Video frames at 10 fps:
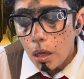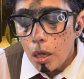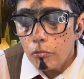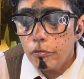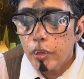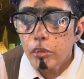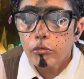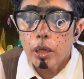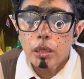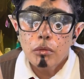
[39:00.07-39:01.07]

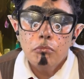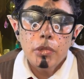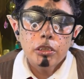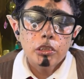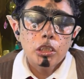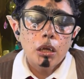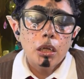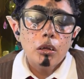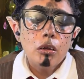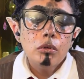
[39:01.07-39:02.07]
Featuring Miss John
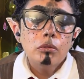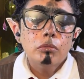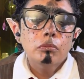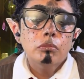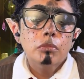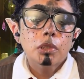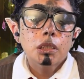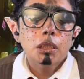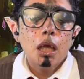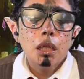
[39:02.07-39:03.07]
Hurt,
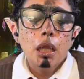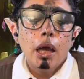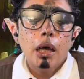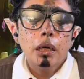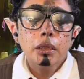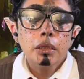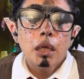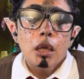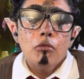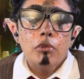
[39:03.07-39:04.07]
Sunhouse,
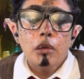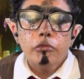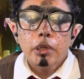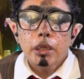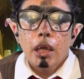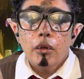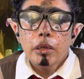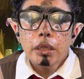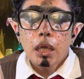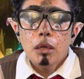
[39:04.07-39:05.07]
Reverend Gary
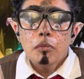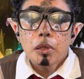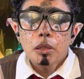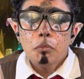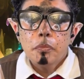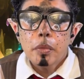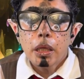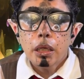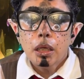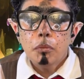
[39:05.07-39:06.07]
Davis,
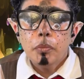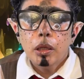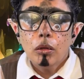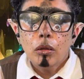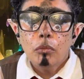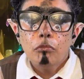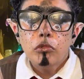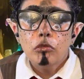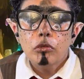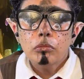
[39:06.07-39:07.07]
Big Bill
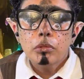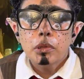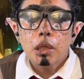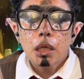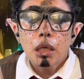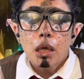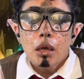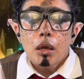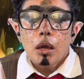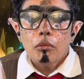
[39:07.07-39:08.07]
Broomsey,
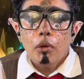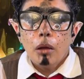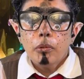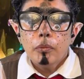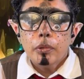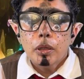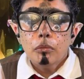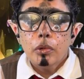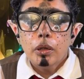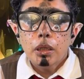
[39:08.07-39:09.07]
Robert P.
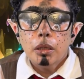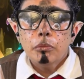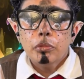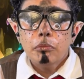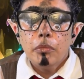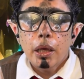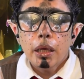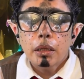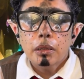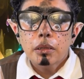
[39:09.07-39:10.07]
Williams,
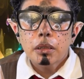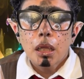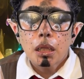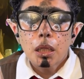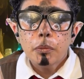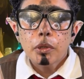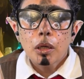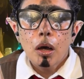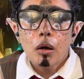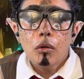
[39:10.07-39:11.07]
Mance
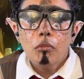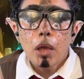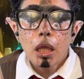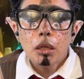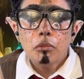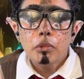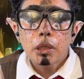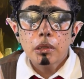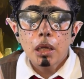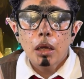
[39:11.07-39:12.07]
Lipscomb, Henry
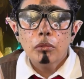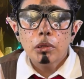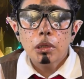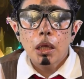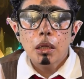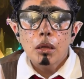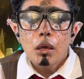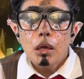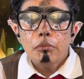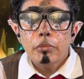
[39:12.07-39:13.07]
Townsend,
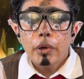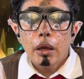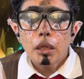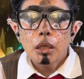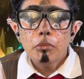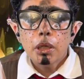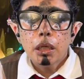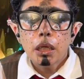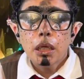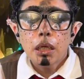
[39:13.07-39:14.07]
Brownie
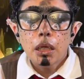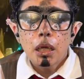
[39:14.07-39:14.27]
McGee,